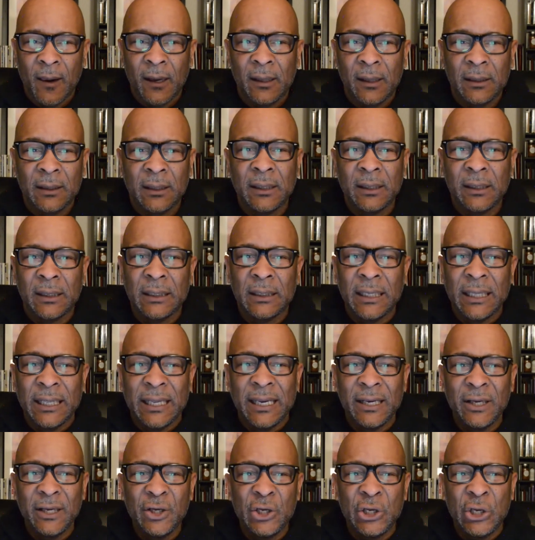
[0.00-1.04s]

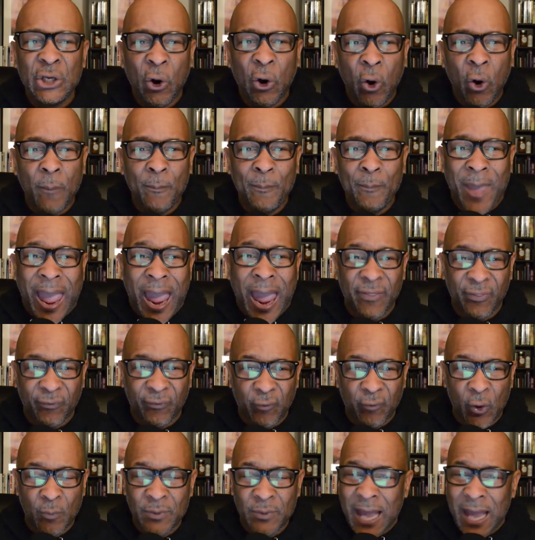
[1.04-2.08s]
clean your
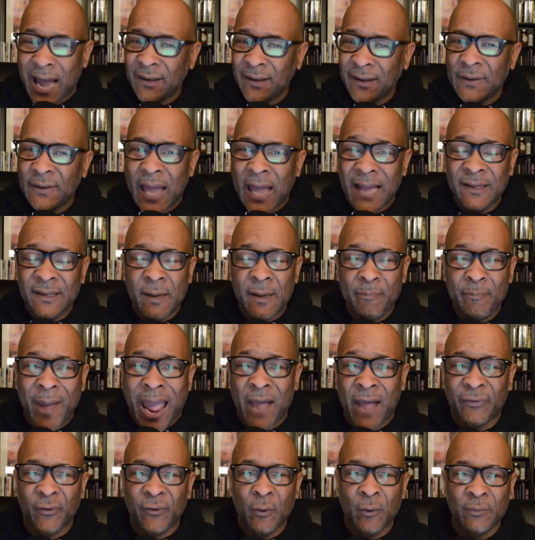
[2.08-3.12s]
bathroom, not the
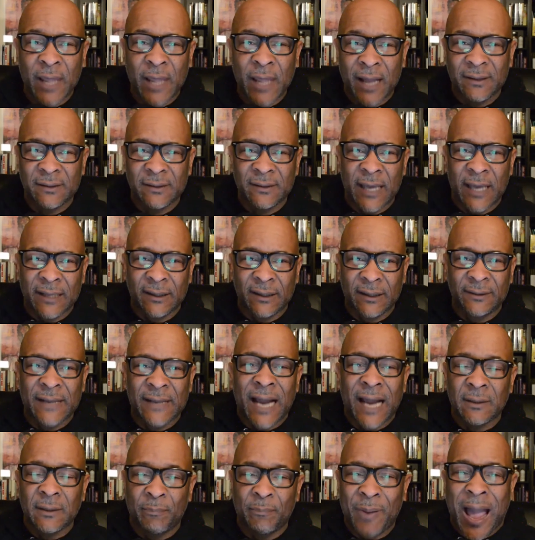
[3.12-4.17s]
bathroom that not
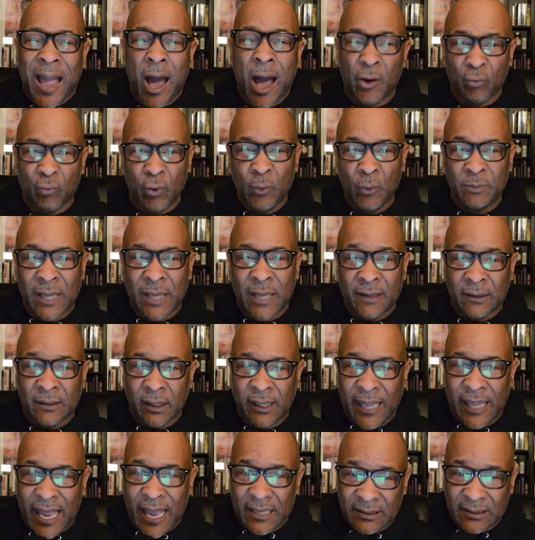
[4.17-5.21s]
the powder room that the
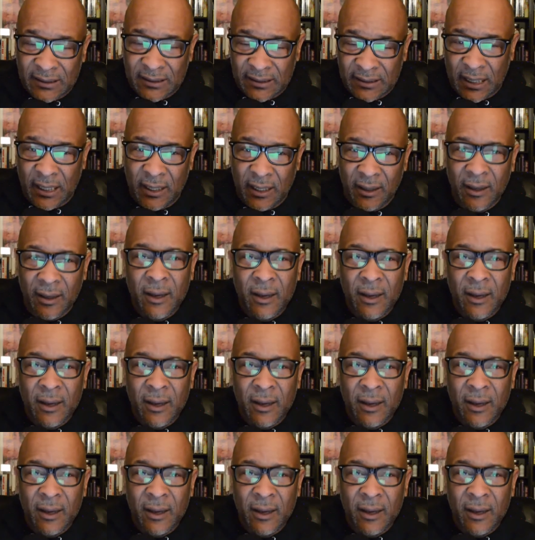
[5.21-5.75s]
guests see.